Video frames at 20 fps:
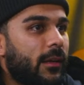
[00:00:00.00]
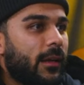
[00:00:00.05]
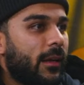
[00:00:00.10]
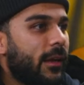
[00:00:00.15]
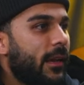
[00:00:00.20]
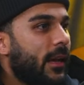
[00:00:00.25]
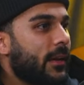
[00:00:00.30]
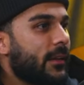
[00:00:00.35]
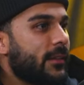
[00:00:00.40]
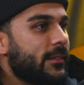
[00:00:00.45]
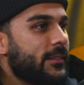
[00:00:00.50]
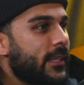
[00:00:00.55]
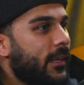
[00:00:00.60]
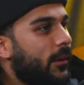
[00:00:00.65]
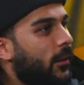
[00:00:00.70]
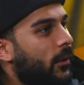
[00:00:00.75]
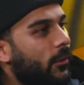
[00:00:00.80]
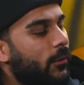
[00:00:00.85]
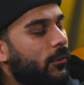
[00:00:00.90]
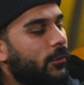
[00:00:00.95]
And I can say,
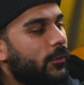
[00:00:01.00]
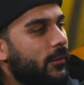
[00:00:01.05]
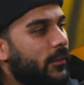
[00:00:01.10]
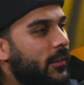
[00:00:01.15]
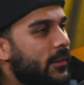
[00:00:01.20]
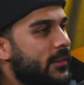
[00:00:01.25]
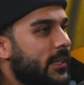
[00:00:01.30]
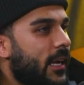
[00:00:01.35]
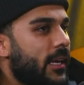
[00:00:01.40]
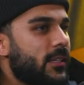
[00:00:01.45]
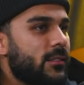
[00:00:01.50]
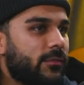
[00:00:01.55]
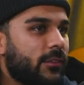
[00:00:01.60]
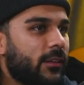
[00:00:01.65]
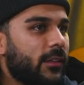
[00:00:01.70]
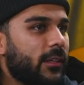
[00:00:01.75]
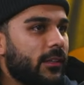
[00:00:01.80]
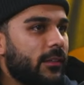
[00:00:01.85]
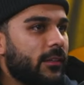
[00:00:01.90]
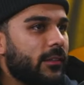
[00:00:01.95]
oh, this guy's
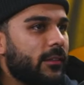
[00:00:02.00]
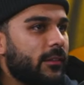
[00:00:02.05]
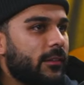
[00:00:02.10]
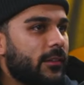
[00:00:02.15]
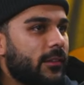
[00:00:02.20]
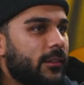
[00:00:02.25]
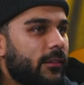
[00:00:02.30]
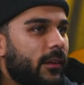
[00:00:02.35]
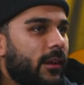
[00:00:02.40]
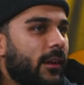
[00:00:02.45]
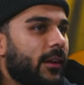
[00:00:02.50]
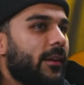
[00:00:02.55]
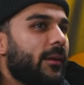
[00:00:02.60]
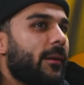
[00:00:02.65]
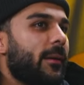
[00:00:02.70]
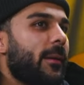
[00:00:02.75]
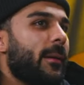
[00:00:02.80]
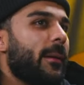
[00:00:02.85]
funny, right?